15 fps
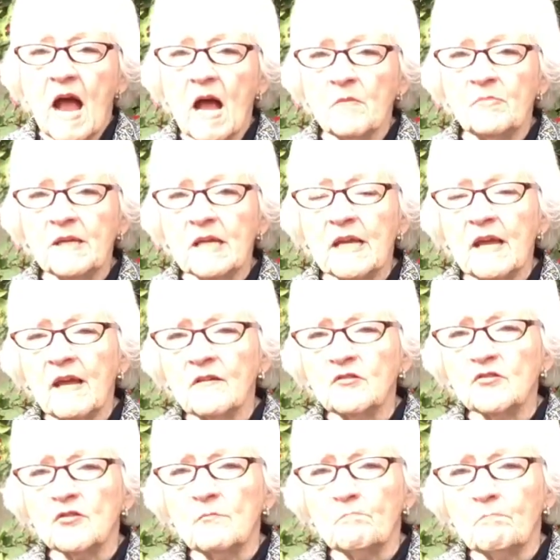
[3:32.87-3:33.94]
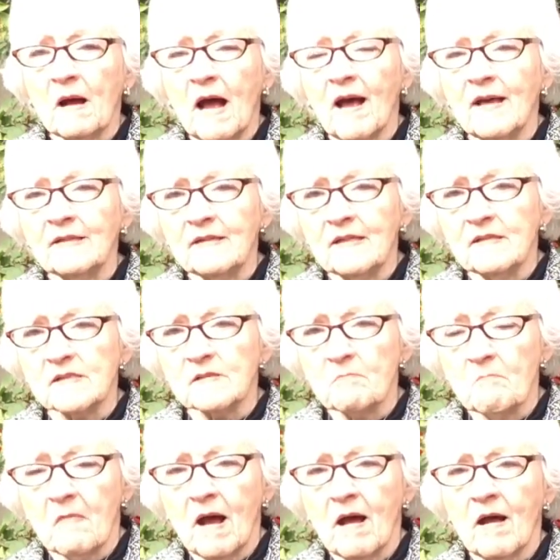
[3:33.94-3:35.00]
I began to bind his
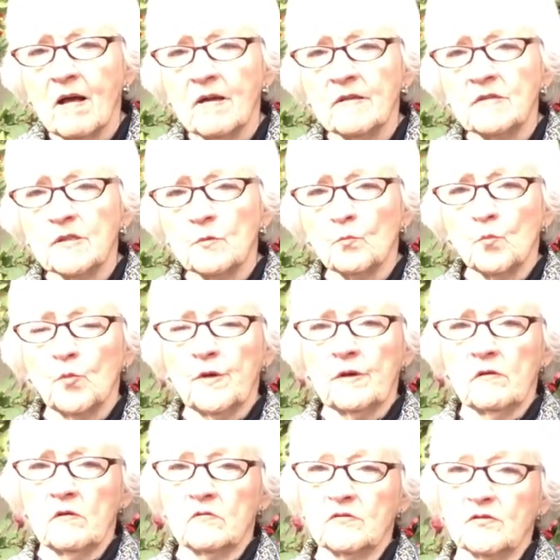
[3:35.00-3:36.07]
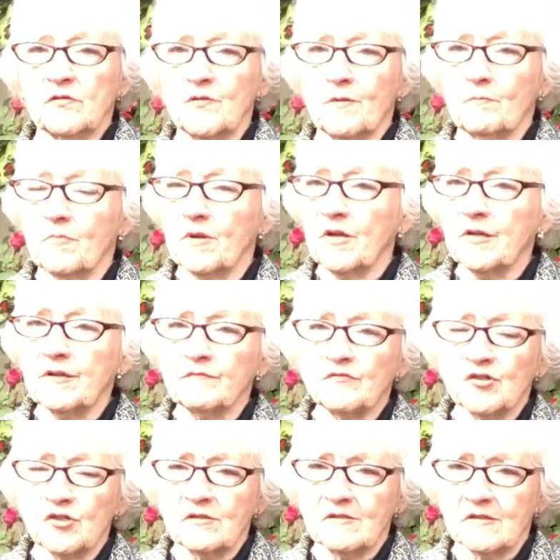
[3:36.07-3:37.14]
mind and will to the blood of
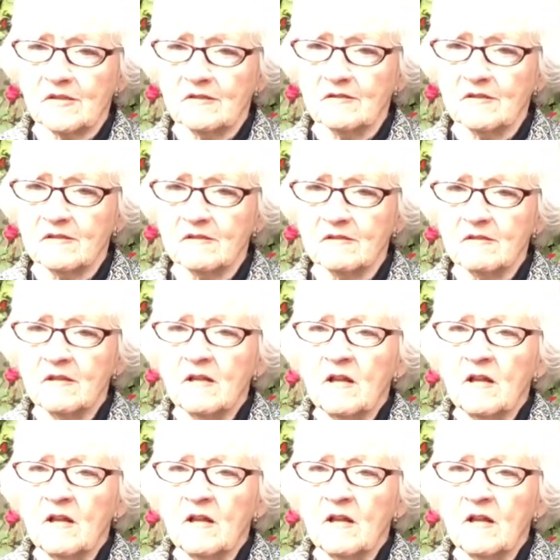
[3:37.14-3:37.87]
Jesus,